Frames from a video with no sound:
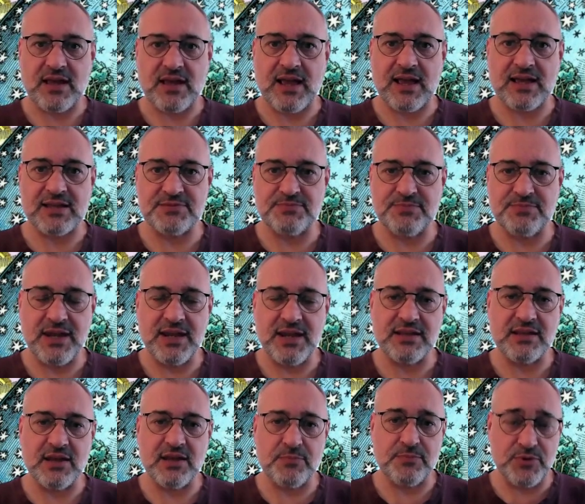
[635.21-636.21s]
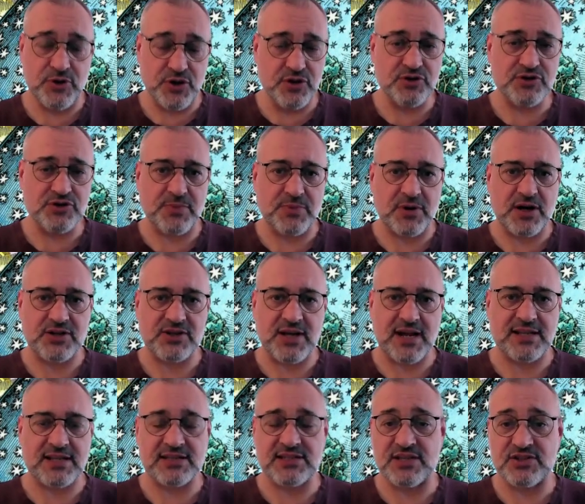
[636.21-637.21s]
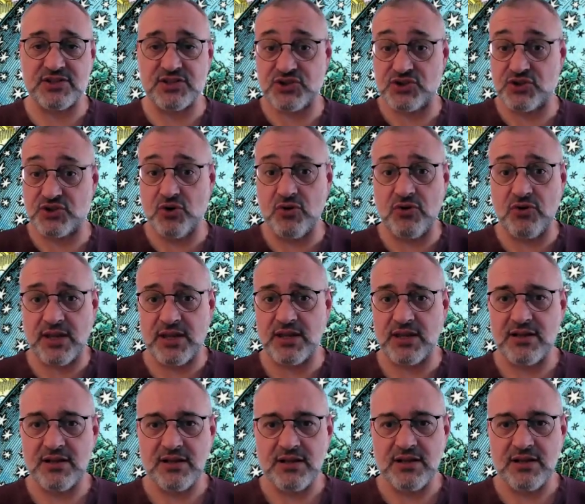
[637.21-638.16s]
has been abused by Janus. There's a story.